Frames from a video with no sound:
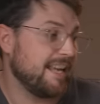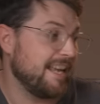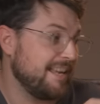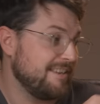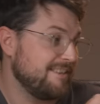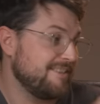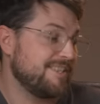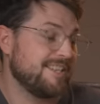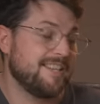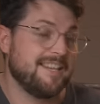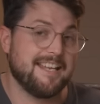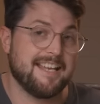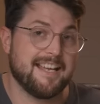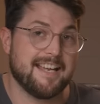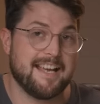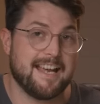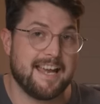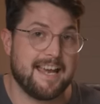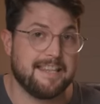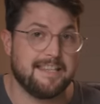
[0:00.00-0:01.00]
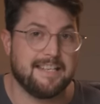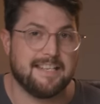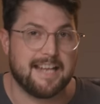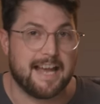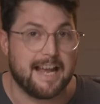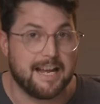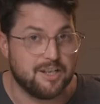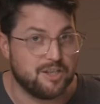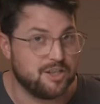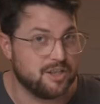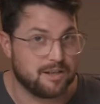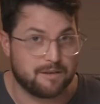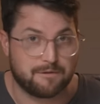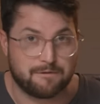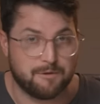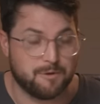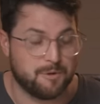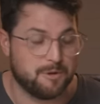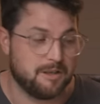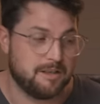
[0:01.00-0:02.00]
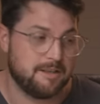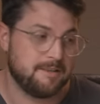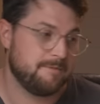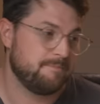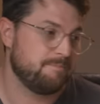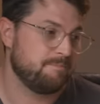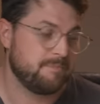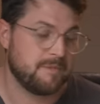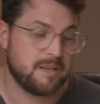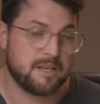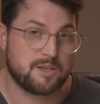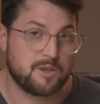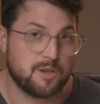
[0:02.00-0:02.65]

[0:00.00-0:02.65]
into there and then age it for a